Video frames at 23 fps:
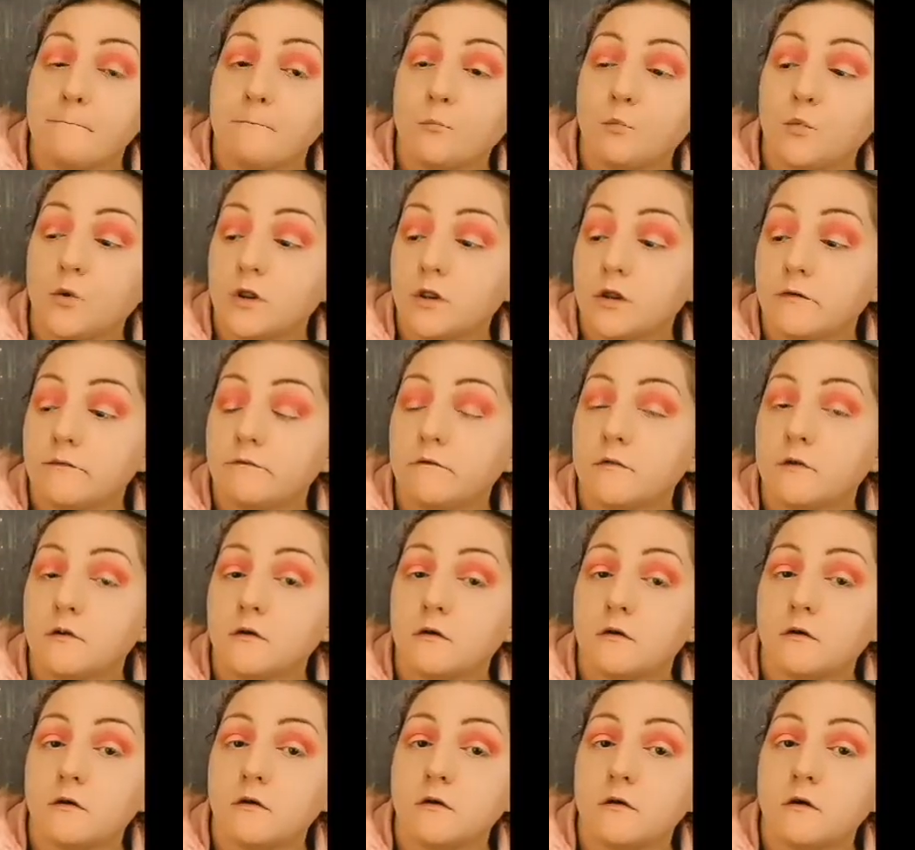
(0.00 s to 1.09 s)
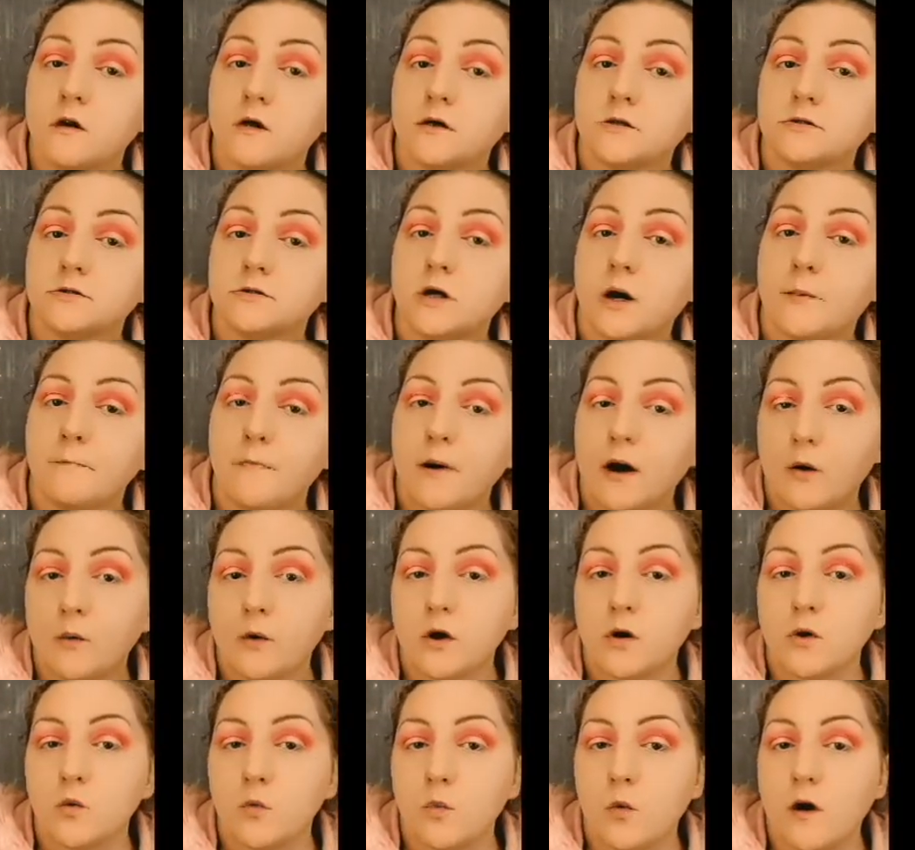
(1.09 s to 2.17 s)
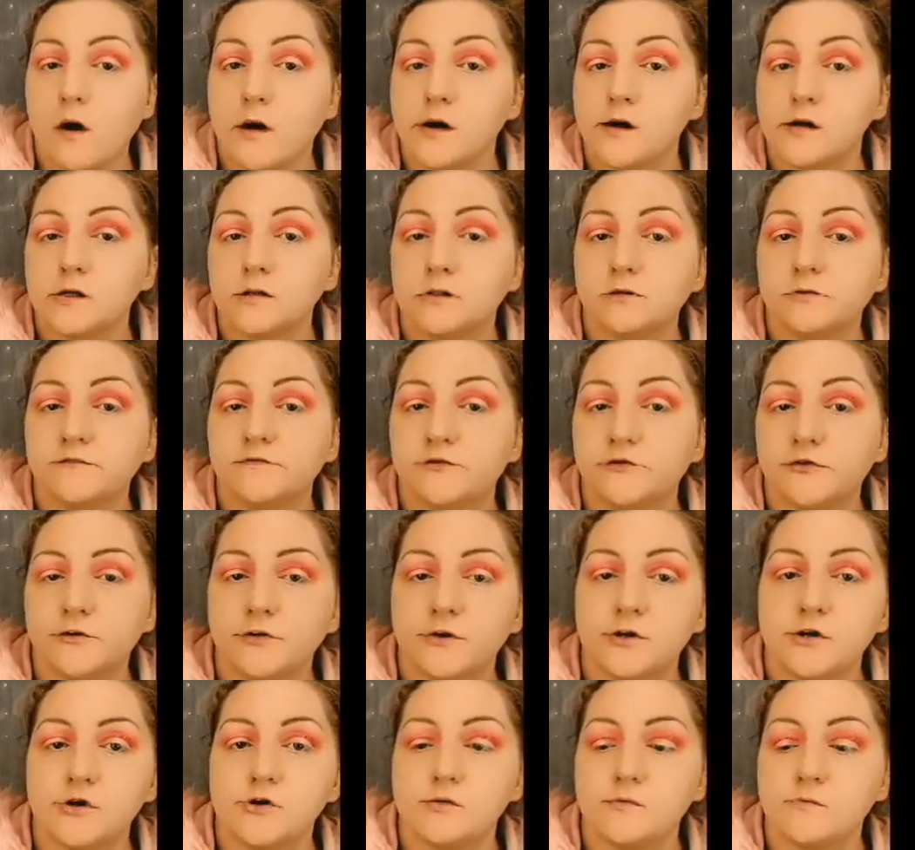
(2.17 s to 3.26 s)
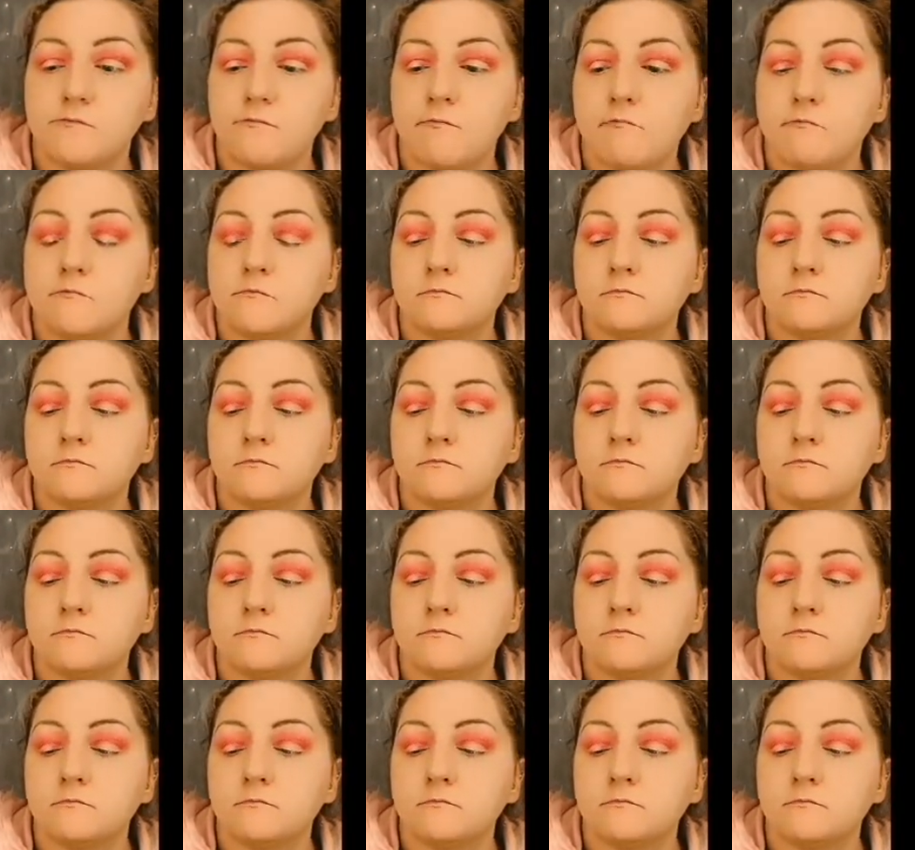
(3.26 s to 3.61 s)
We lived in Maui, Hawaii for a year.